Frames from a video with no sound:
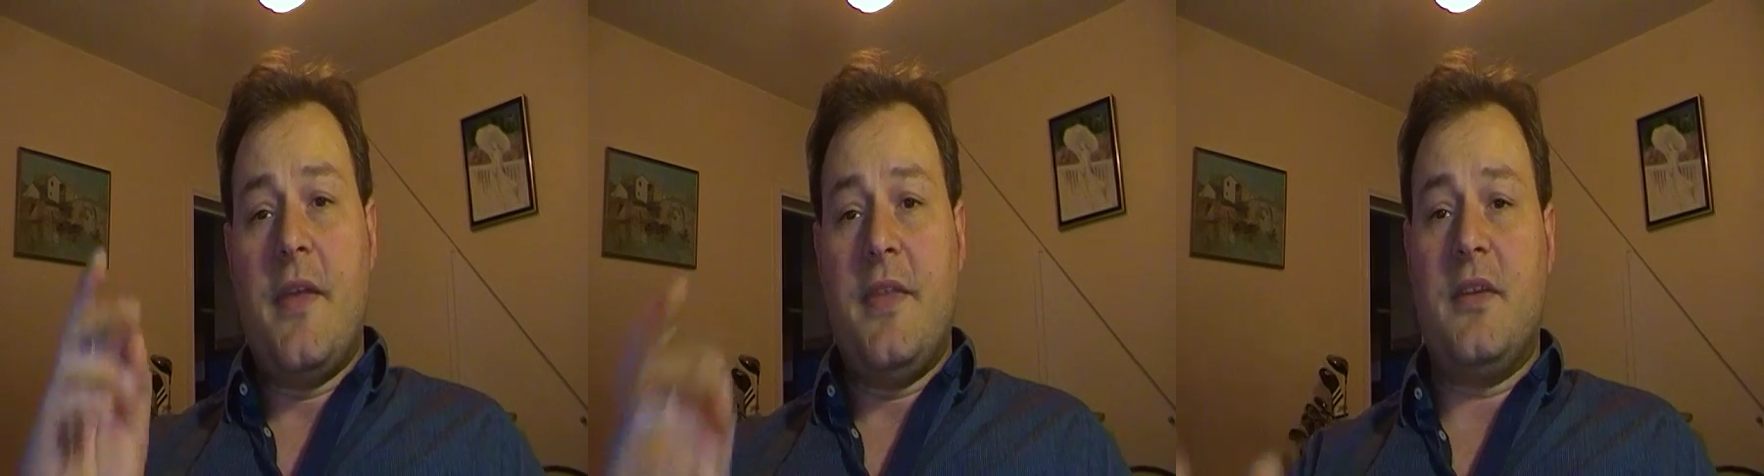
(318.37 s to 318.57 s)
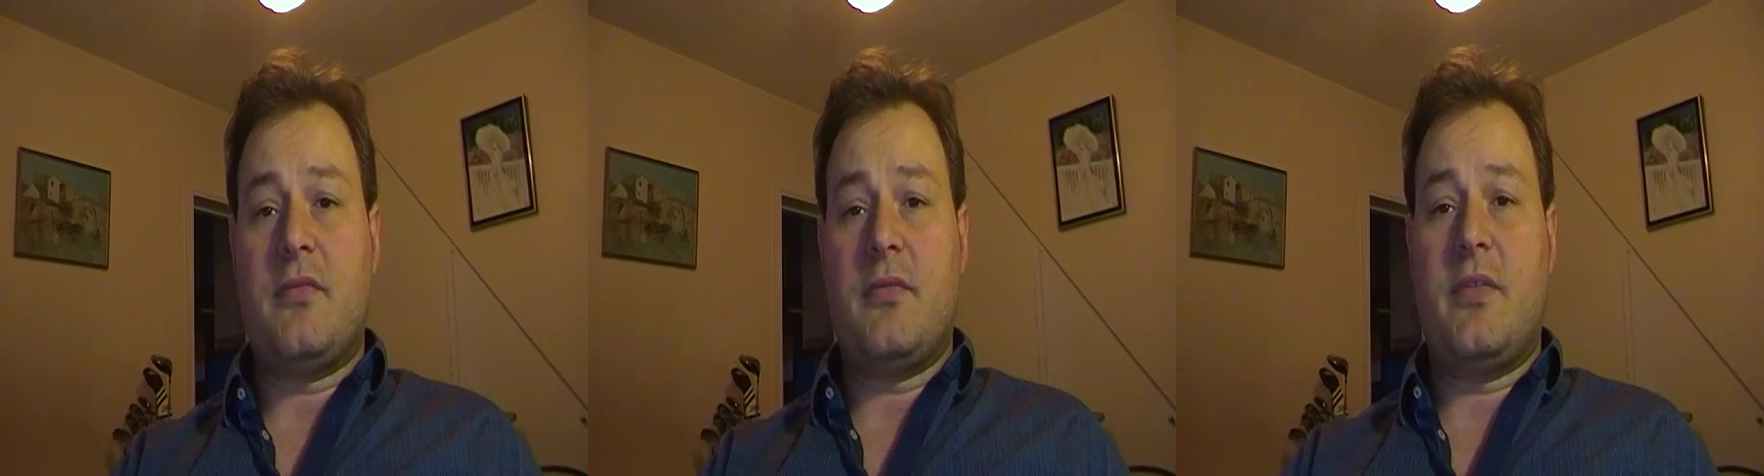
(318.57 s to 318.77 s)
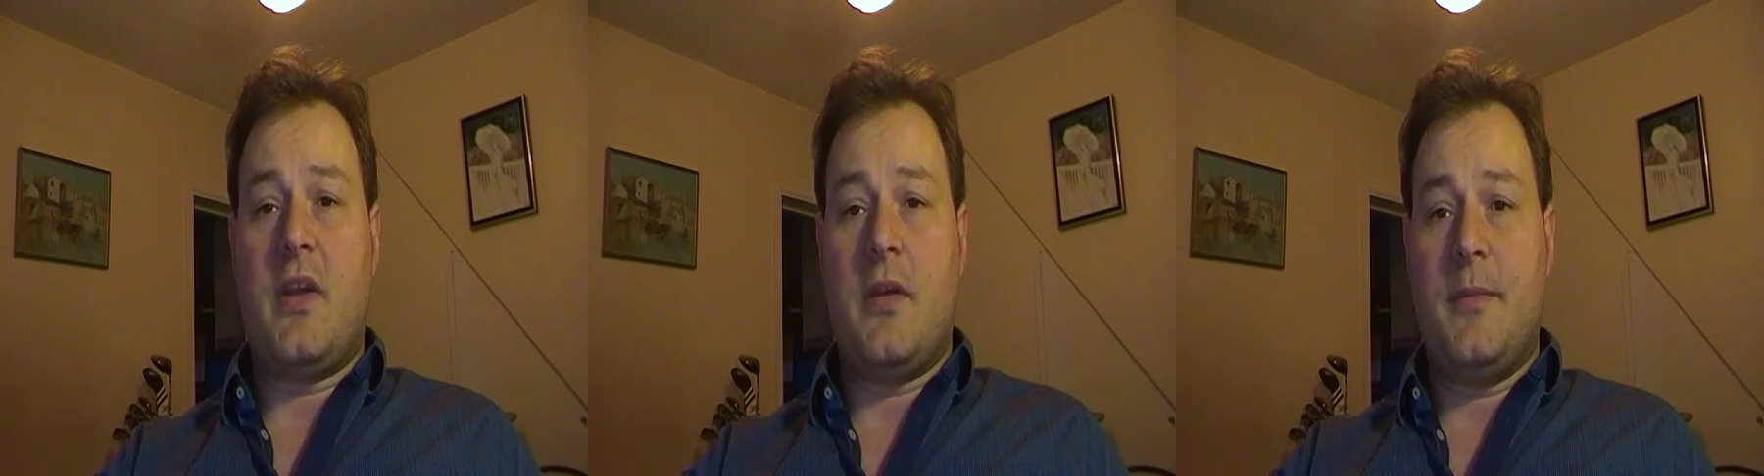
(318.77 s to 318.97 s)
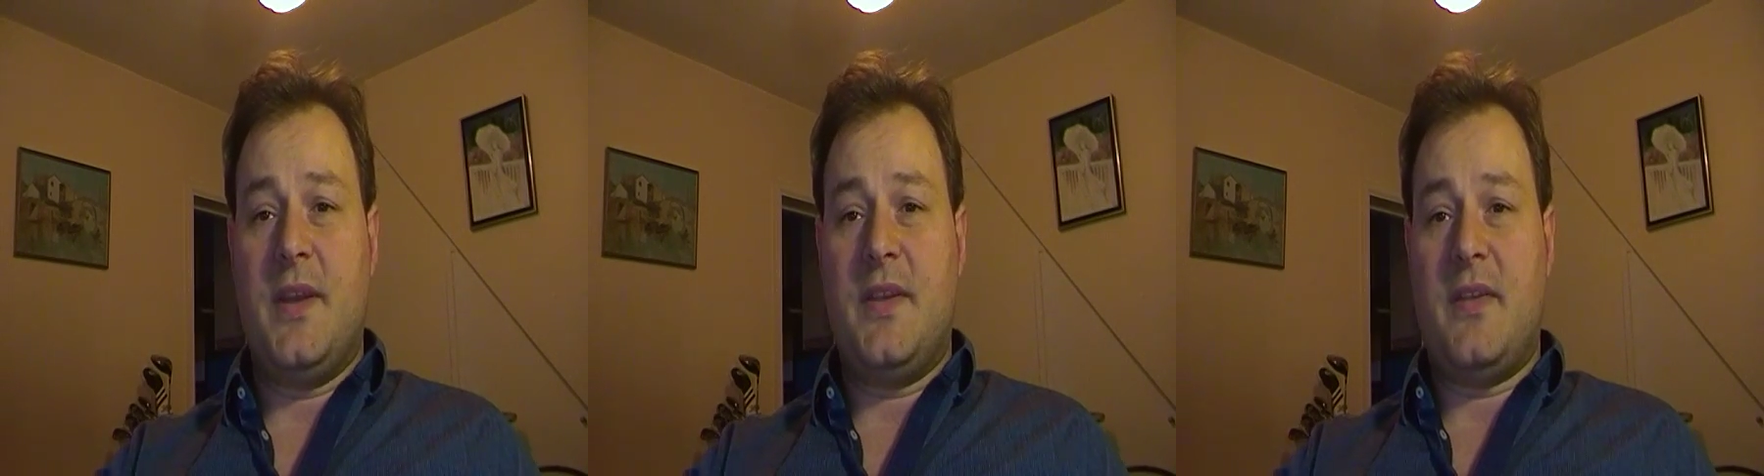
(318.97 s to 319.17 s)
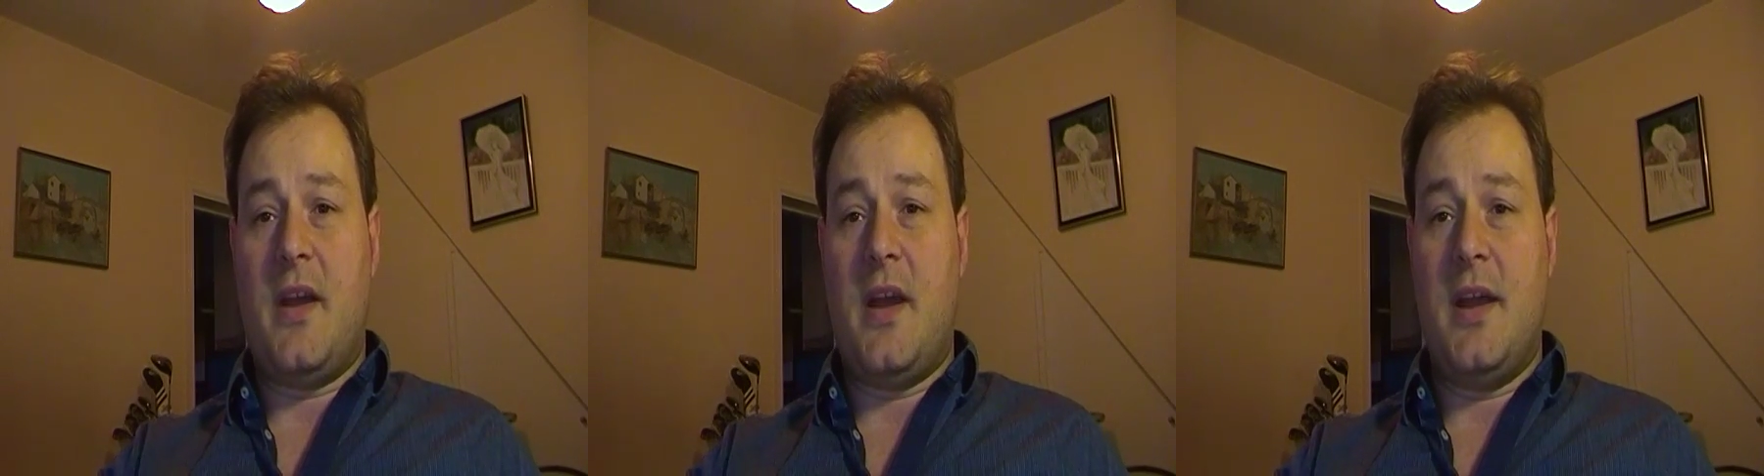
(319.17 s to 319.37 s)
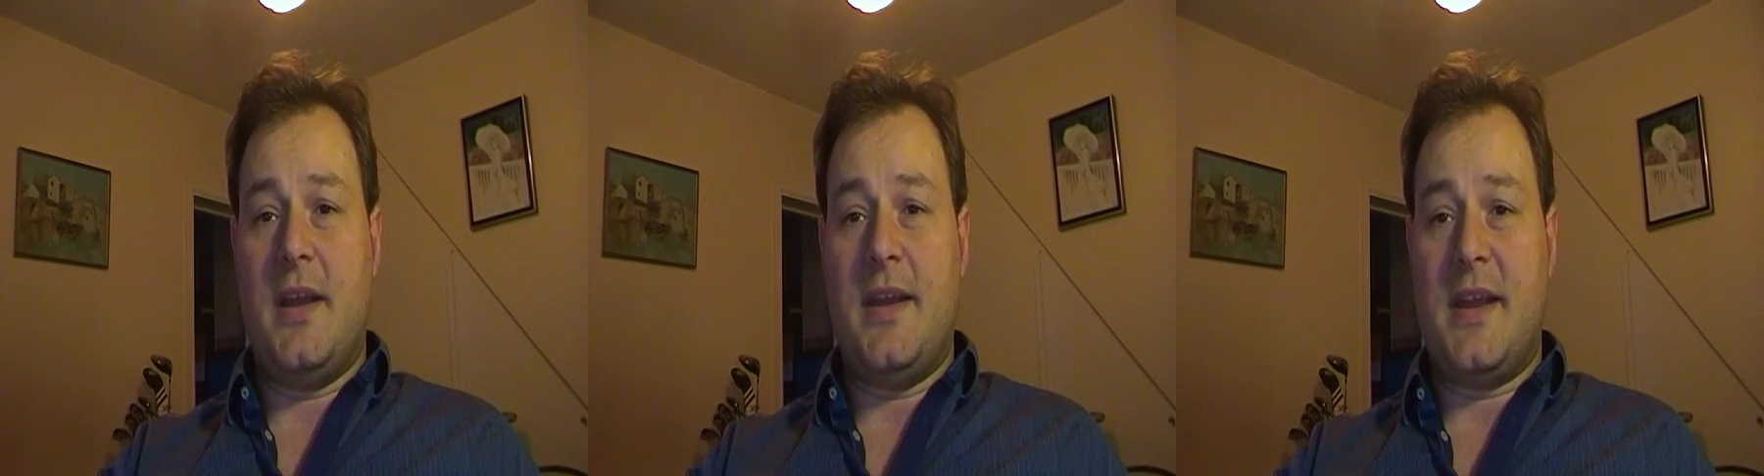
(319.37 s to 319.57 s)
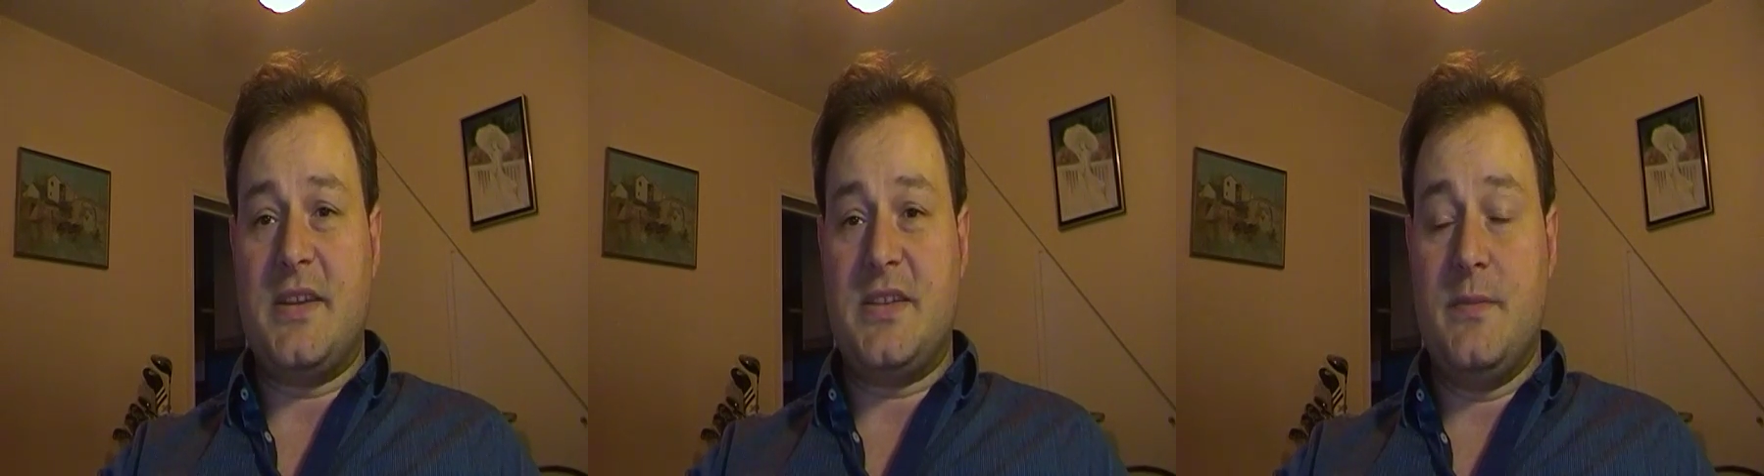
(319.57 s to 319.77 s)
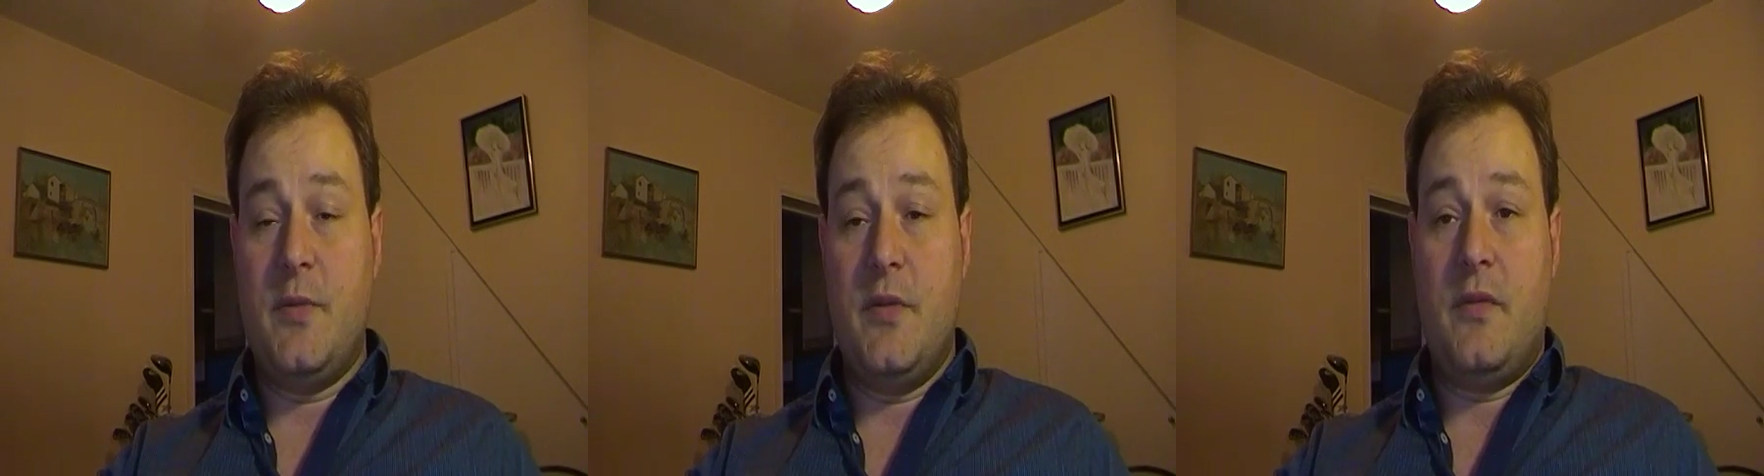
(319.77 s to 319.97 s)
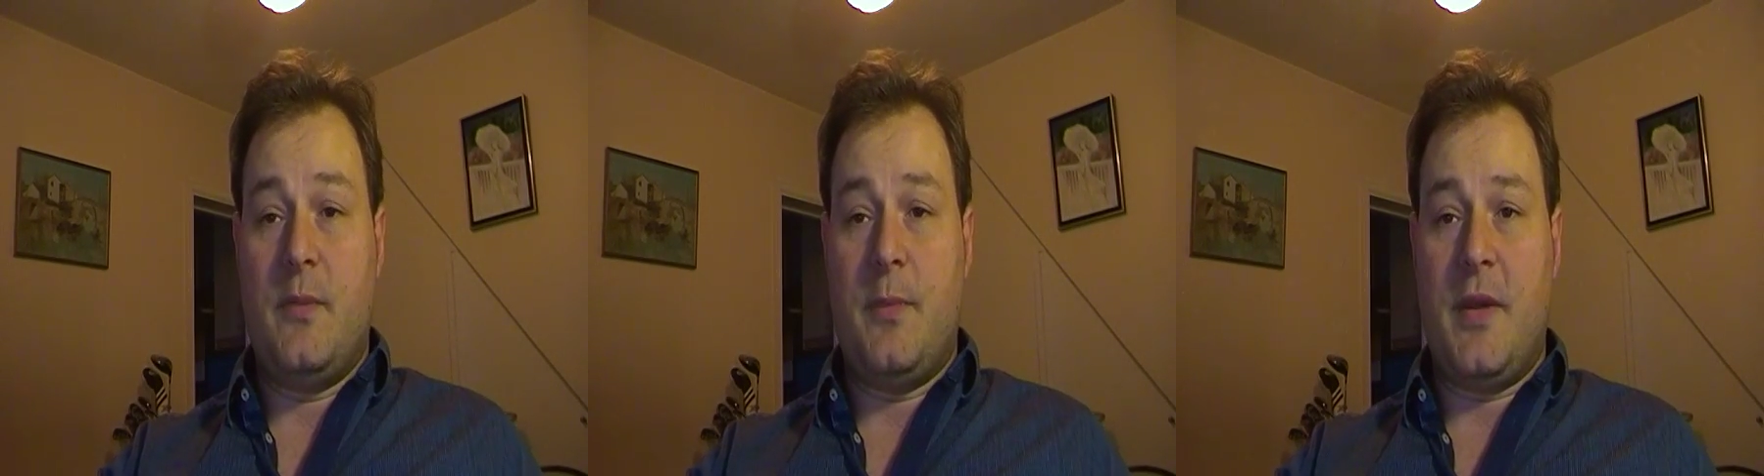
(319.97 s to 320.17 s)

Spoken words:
And this result means that Ireland actually moved